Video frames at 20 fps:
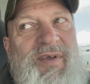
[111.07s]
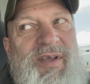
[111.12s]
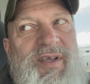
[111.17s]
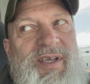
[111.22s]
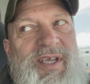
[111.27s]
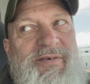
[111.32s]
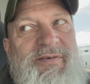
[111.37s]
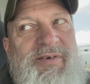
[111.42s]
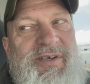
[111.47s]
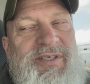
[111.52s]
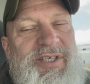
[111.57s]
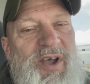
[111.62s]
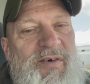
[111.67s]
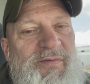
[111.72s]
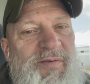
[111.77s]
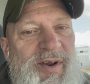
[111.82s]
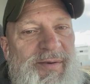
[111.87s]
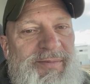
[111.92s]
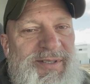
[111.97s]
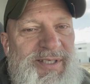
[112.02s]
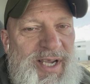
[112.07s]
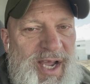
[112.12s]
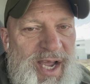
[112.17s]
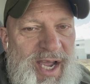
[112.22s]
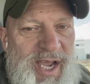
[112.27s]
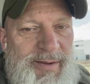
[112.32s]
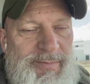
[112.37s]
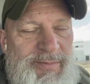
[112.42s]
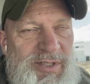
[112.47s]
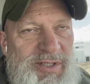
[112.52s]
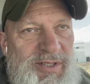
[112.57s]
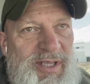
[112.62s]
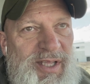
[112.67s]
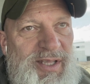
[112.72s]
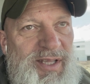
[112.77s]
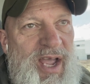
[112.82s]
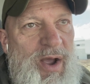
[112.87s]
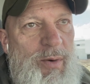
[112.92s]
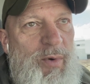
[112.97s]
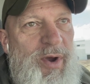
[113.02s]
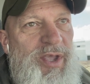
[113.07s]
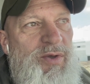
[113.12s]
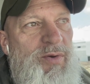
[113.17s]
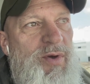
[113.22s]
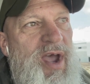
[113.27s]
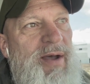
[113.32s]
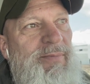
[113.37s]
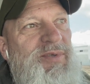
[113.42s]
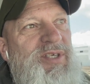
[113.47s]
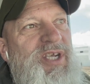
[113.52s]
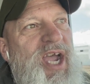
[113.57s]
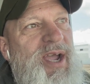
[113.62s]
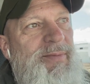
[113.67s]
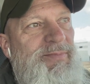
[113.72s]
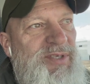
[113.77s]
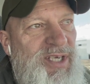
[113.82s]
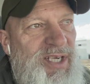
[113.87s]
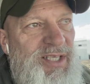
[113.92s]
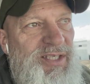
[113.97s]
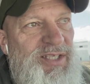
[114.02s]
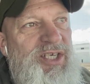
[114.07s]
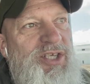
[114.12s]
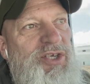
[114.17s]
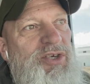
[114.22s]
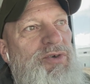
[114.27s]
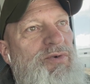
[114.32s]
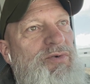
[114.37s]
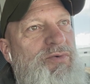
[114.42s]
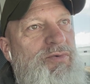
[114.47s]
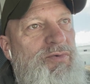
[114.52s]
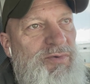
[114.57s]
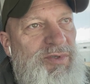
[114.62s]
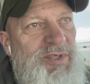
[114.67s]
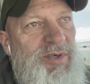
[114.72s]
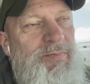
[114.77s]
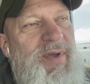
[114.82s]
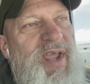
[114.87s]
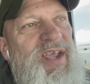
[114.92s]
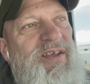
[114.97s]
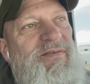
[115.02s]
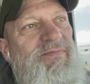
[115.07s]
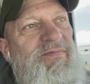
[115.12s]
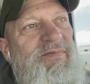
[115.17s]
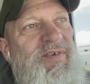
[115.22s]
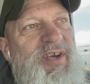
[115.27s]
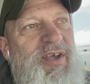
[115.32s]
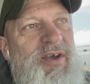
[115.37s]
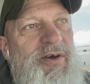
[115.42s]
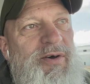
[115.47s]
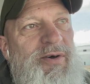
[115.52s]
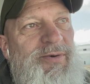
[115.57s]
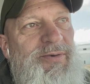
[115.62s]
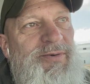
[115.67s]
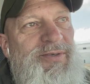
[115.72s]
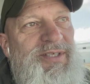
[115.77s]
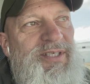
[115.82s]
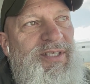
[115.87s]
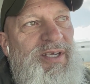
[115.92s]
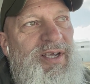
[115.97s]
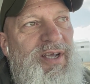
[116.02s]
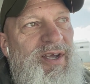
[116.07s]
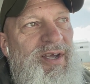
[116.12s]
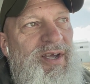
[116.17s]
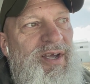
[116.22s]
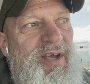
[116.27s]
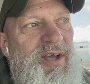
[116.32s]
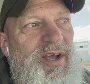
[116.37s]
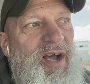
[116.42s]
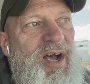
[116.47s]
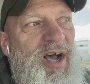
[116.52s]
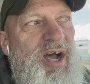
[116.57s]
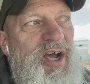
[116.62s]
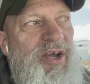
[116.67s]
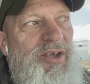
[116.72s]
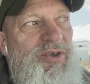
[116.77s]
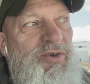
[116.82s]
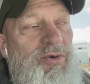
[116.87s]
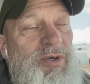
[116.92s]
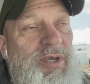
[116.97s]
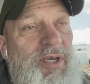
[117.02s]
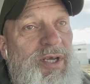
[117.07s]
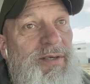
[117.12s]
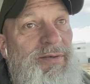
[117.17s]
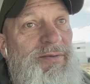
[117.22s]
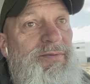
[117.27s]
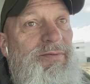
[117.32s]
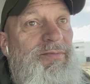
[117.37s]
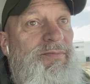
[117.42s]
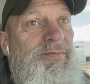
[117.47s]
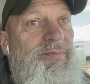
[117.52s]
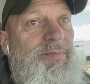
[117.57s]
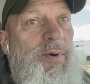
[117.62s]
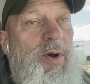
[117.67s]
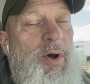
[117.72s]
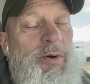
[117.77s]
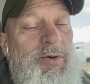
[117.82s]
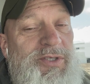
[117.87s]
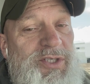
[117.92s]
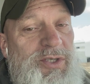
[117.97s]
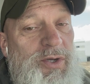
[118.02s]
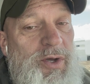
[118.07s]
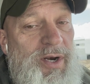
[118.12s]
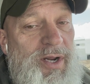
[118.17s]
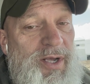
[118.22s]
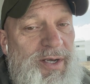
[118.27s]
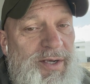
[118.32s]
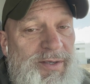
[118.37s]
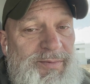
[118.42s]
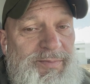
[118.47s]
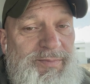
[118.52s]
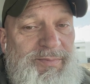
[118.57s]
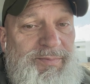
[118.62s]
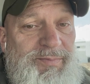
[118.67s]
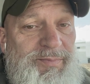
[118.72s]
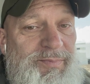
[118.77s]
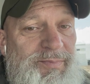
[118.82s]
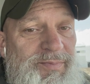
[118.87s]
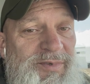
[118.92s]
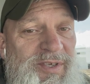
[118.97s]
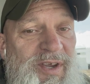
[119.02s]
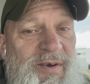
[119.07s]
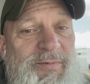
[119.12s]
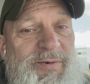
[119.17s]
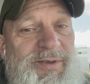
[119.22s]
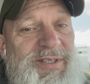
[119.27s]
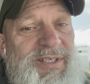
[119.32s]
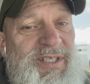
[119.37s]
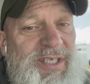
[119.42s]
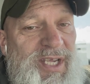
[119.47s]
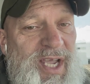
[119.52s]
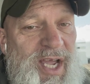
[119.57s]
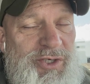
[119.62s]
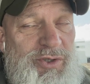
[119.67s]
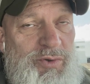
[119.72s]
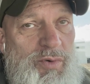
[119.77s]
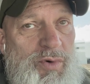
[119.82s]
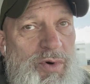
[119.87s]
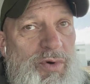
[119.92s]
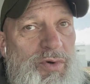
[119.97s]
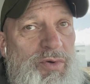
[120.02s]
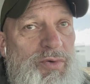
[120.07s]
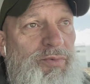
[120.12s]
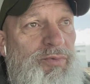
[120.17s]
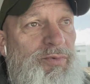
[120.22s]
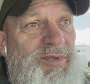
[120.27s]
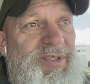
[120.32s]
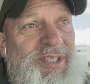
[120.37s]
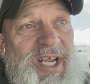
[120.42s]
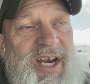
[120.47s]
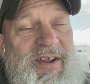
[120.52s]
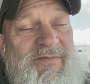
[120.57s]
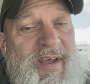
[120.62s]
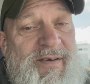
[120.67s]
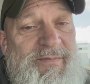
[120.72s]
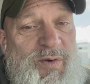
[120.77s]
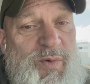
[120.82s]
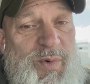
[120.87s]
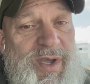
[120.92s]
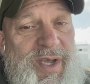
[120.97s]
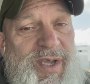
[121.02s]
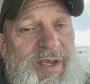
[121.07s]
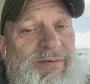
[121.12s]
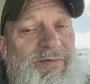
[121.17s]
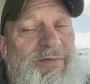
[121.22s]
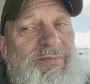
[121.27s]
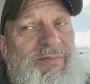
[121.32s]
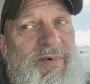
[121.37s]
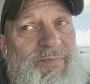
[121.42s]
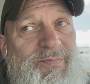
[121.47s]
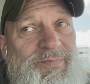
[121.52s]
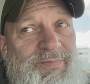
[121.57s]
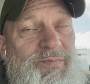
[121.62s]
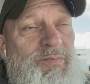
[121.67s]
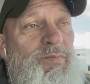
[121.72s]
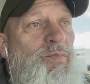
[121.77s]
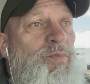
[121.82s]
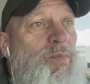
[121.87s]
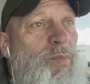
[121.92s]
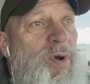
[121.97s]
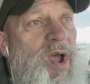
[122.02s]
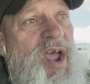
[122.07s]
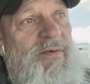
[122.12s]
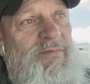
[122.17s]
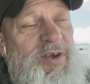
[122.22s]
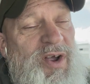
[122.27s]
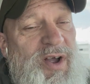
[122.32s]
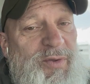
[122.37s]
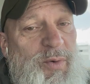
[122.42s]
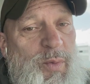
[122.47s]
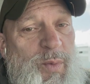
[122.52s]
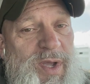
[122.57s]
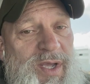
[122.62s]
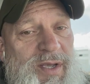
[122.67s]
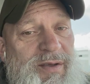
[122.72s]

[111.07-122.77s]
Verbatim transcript: give yourself enough time so that that way you have time to continue to make videos. Uh, you can post on a different schedule instead of every week, every other week,